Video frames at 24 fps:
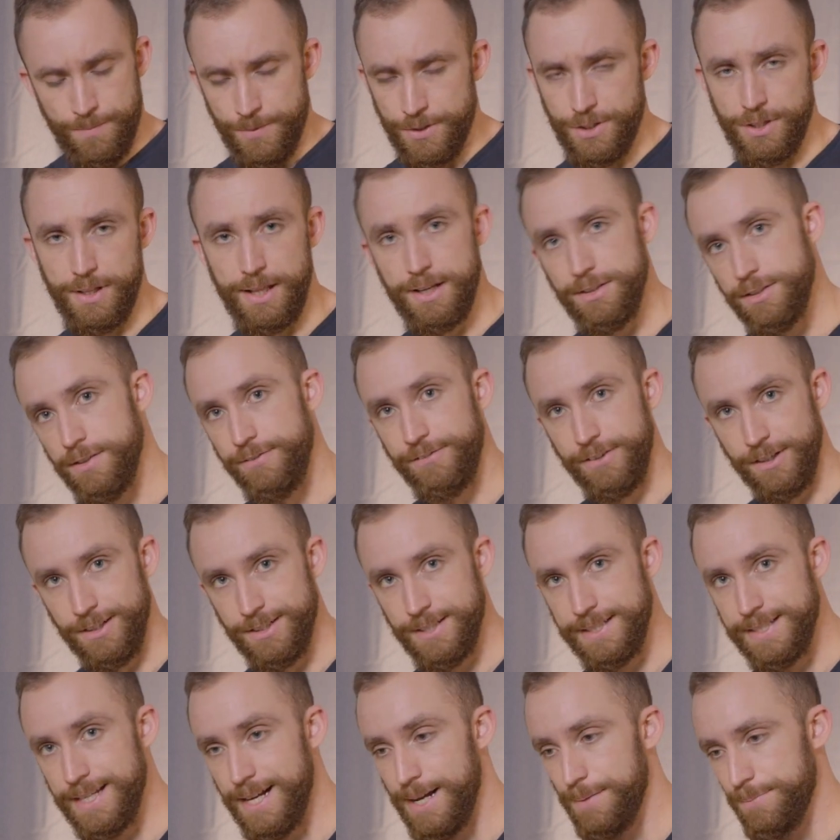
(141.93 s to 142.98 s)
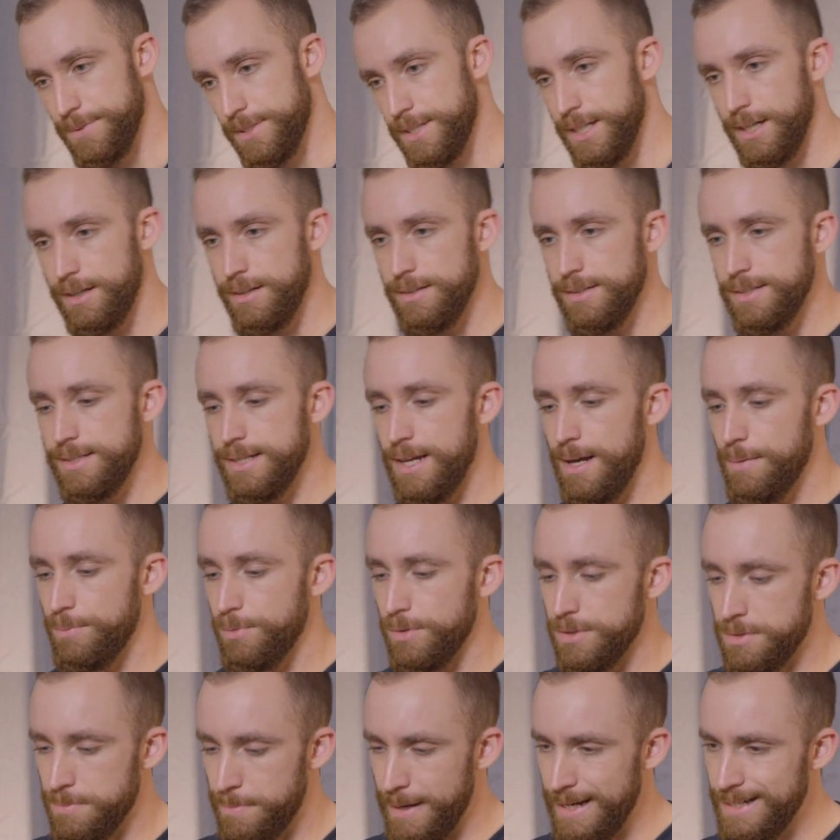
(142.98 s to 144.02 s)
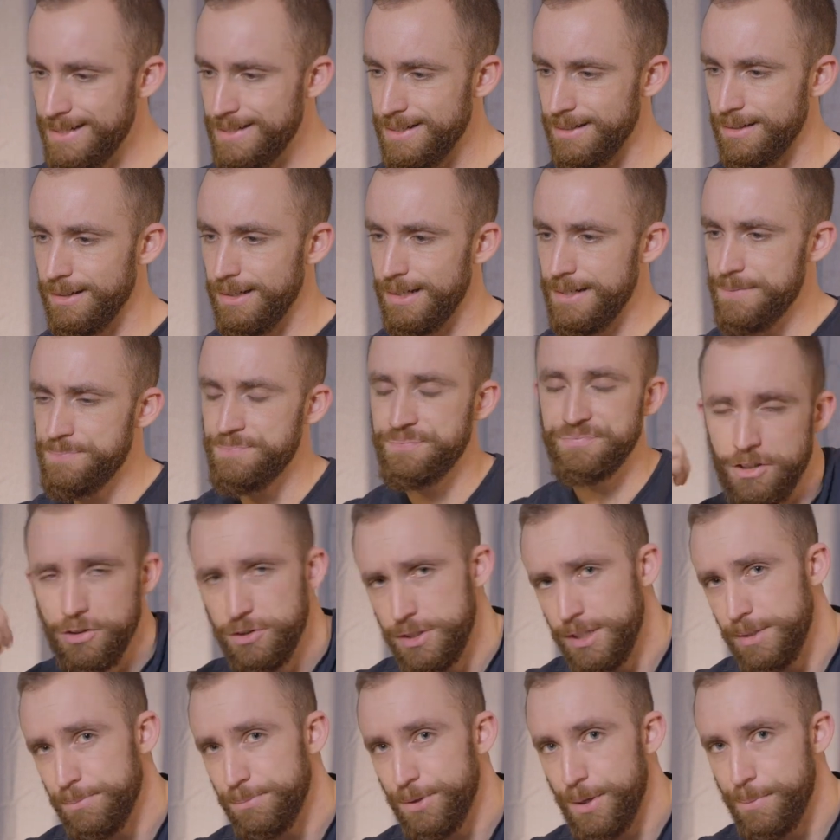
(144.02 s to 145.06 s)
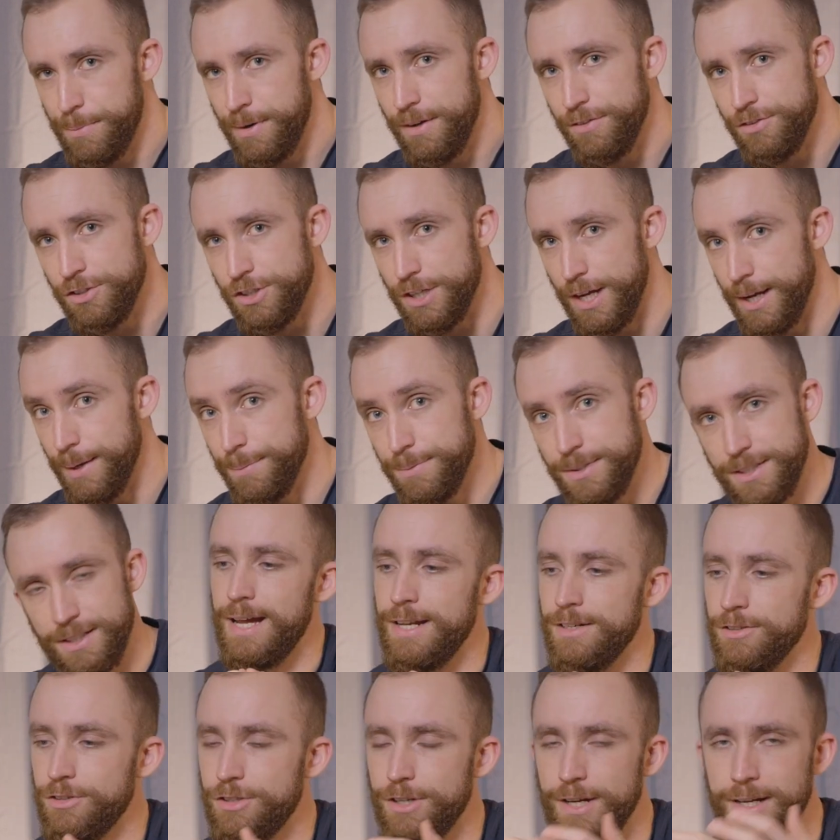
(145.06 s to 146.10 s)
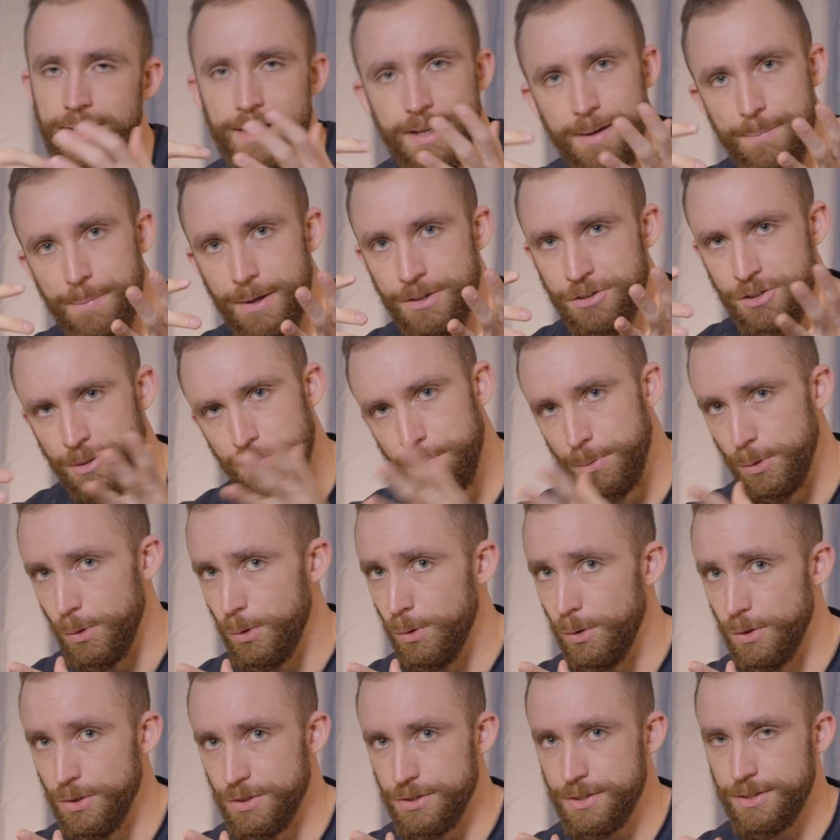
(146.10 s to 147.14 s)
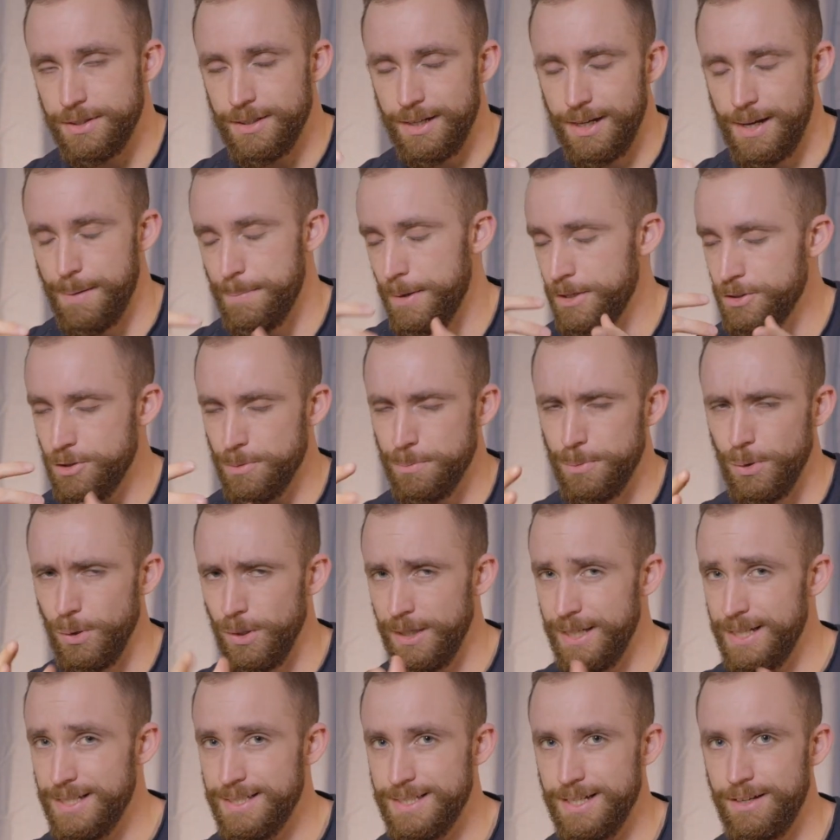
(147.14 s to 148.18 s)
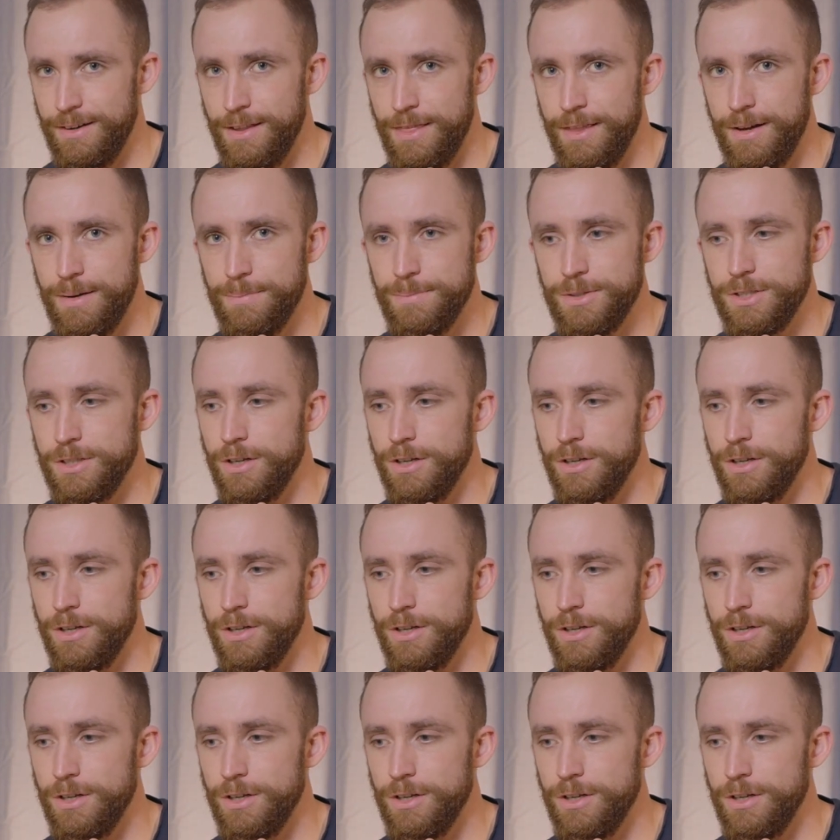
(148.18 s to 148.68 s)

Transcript: So that was the first step. Second step was basically using primitive shapes and creating a bunch of bools, a bunch of booleans out of them.